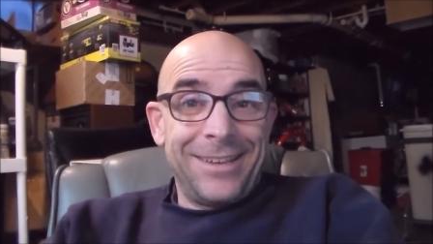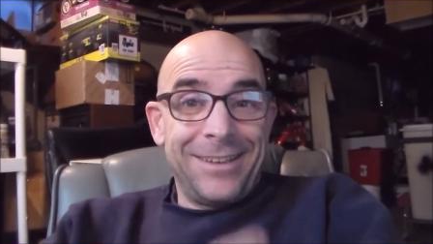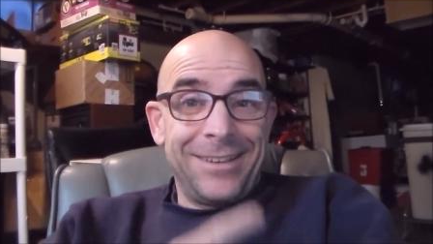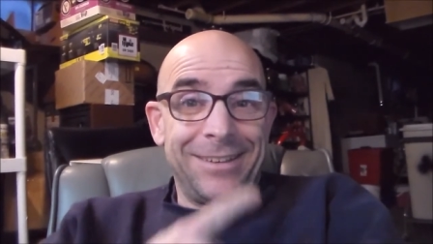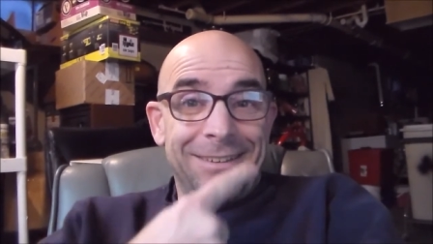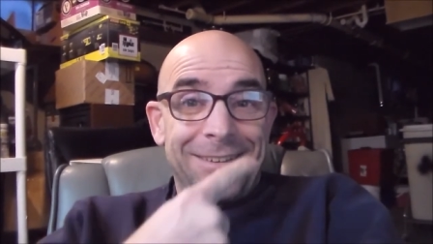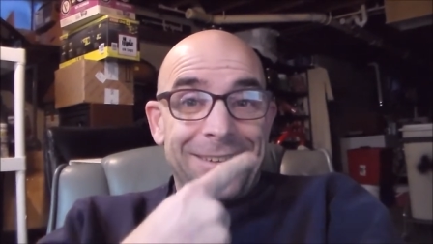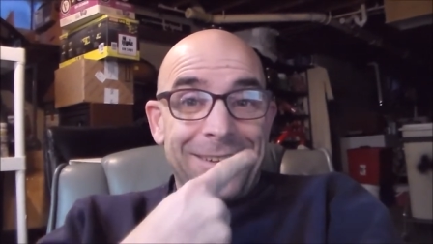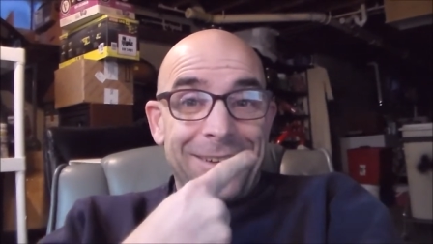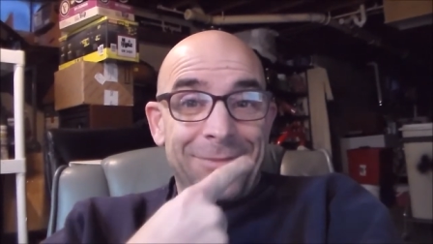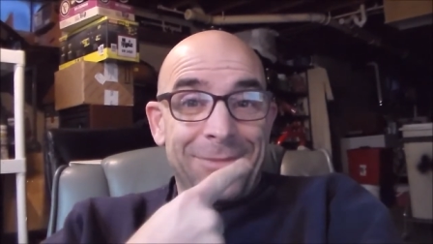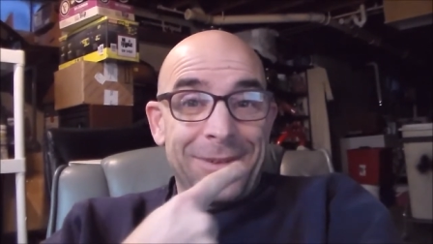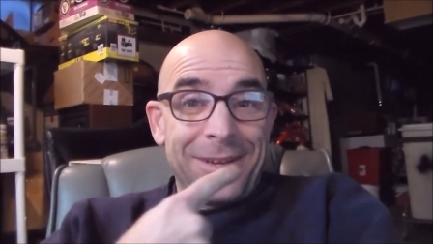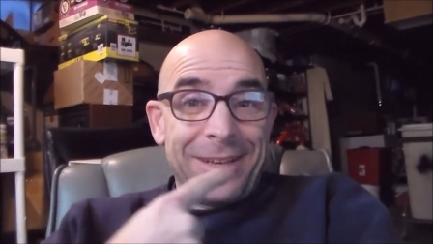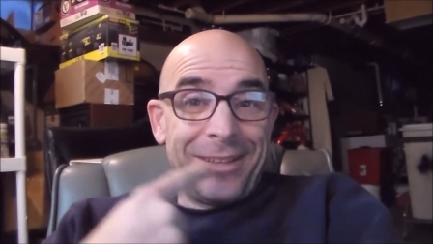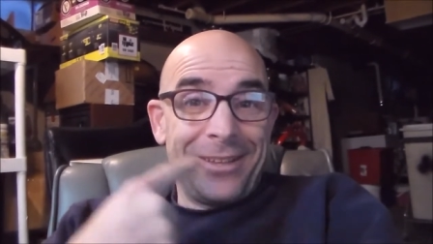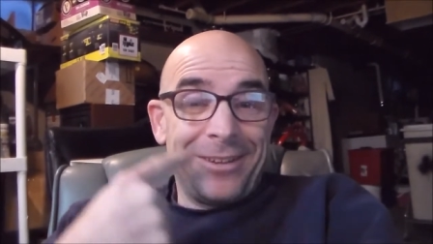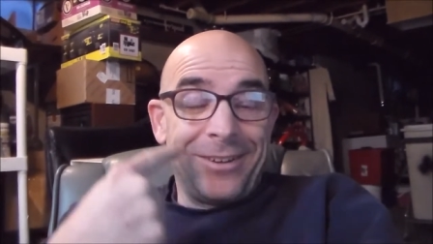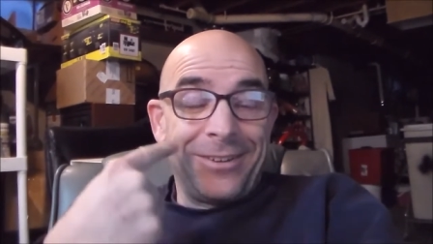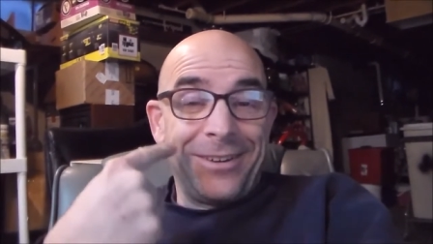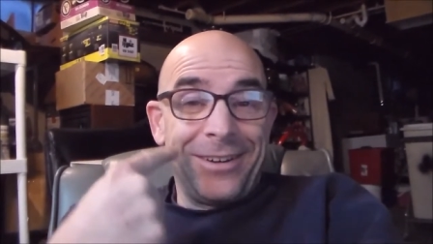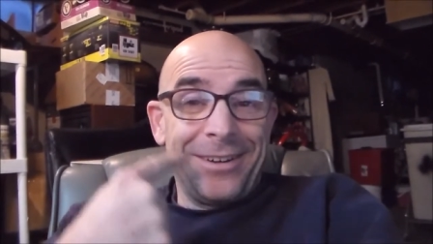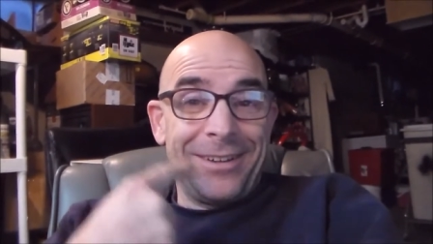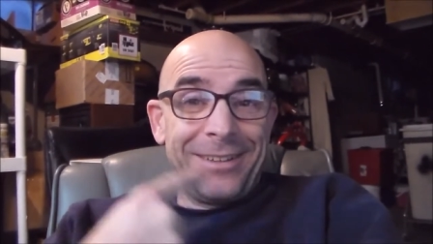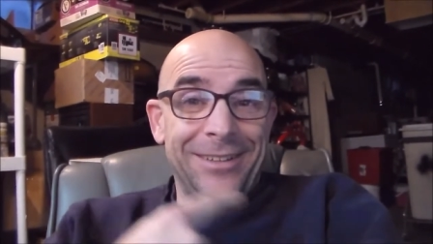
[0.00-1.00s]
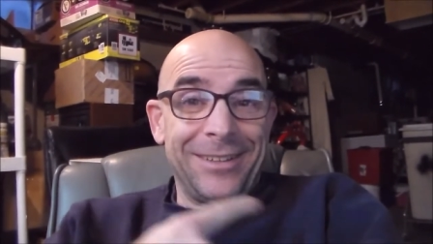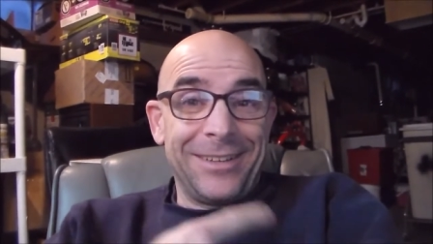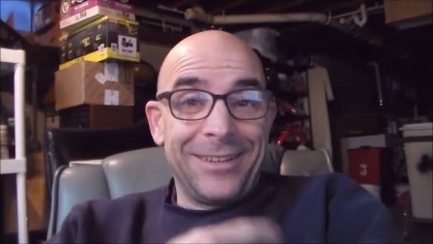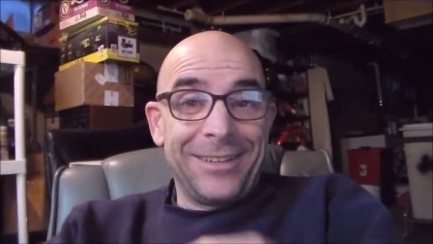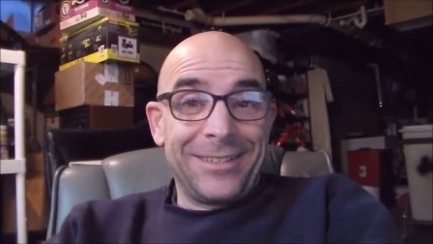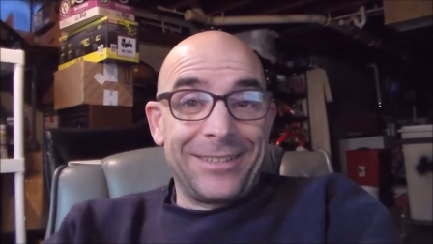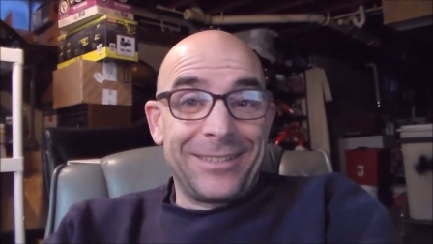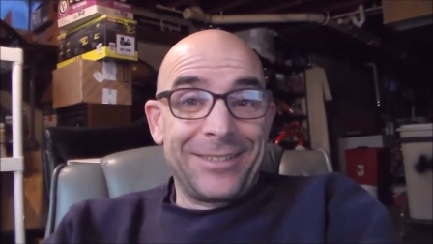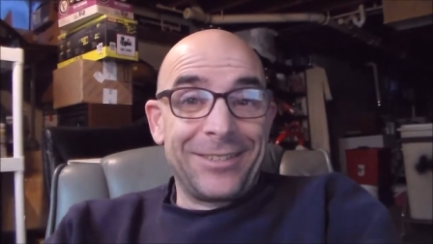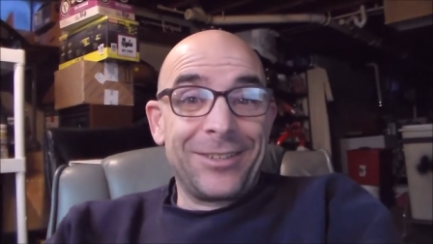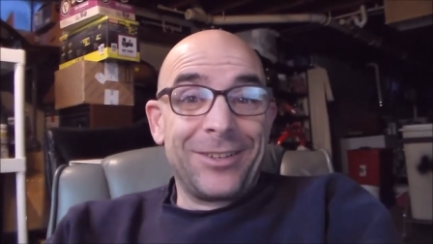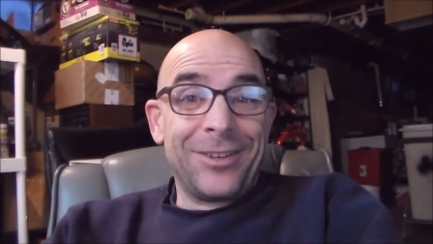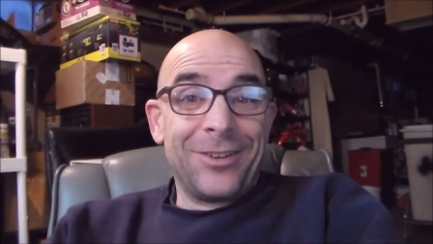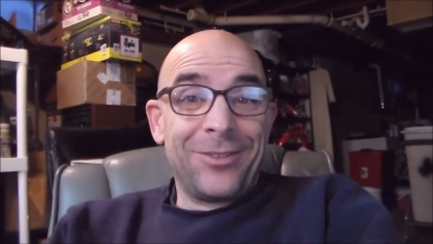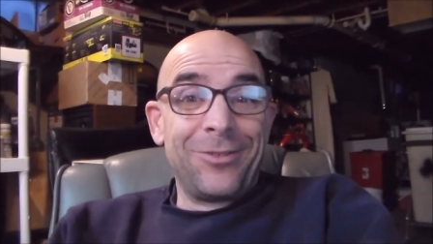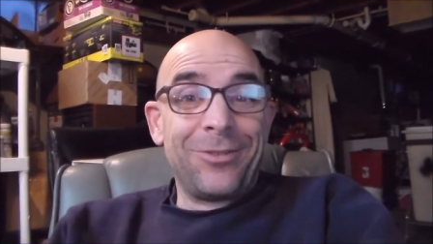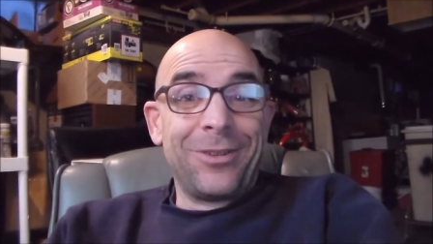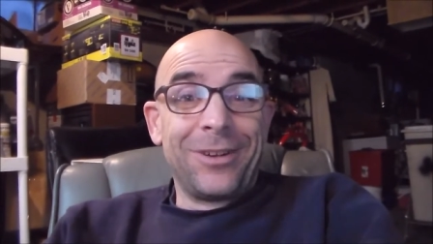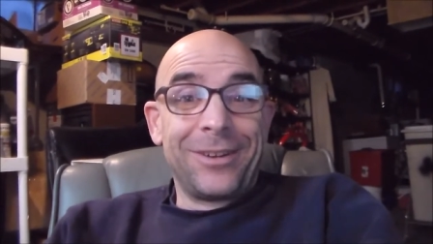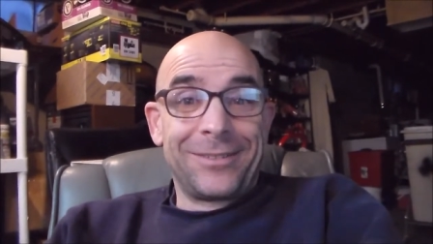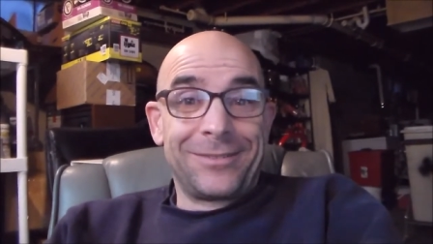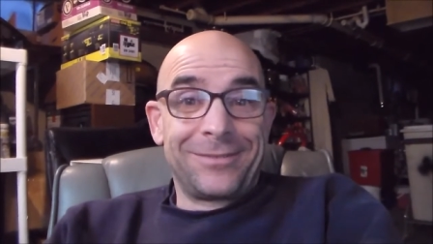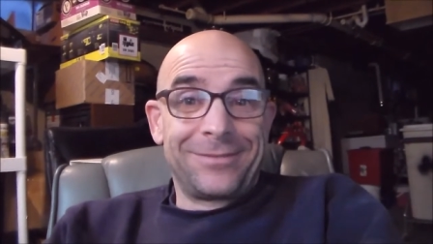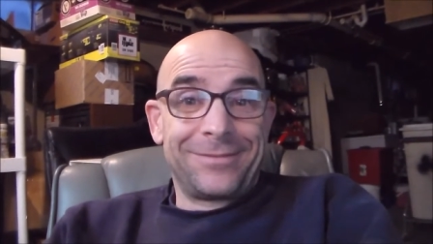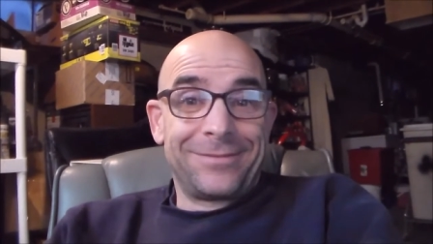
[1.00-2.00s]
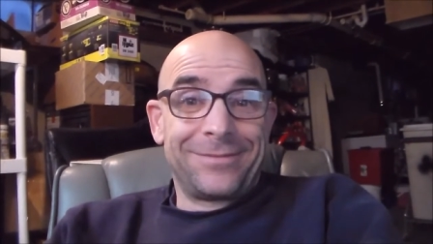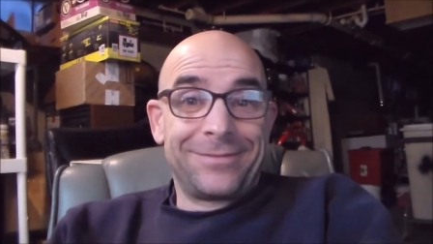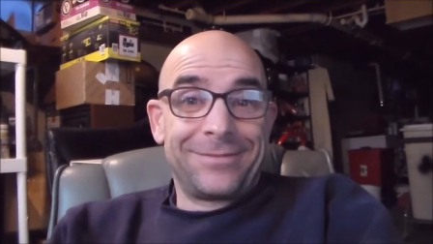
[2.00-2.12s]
You can tell by the grin that it's a good one